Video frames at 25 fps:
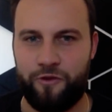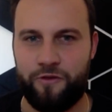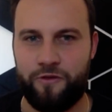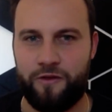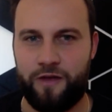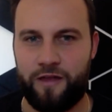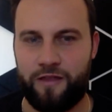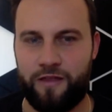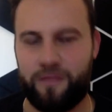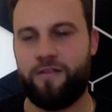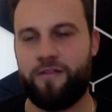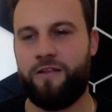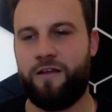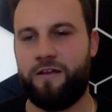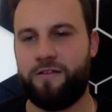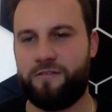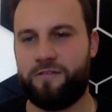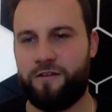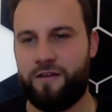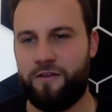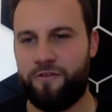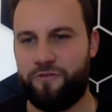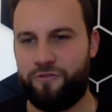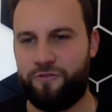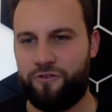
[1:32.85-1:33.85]
And I think that's an
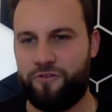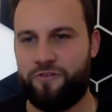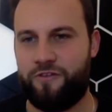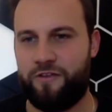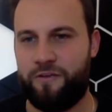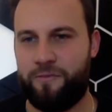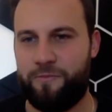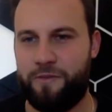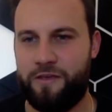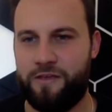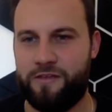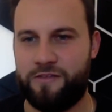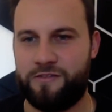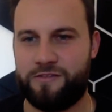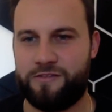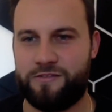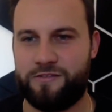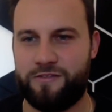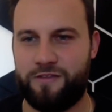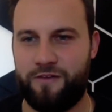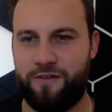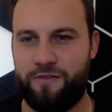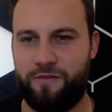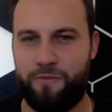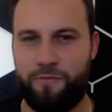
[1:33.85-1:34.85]
interesting piece
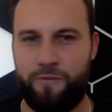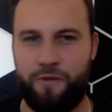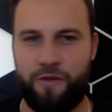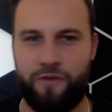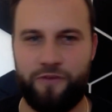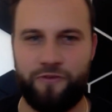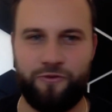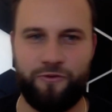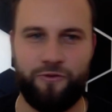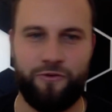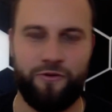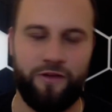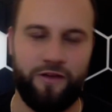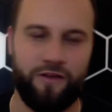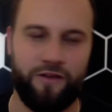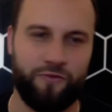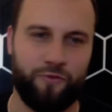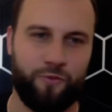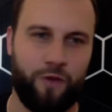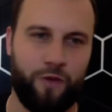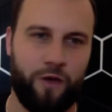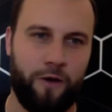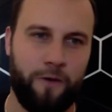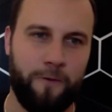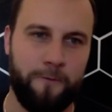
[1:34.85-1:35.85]
of the puzzle as
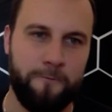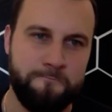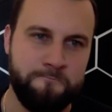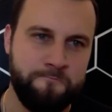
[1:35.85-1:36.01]
well.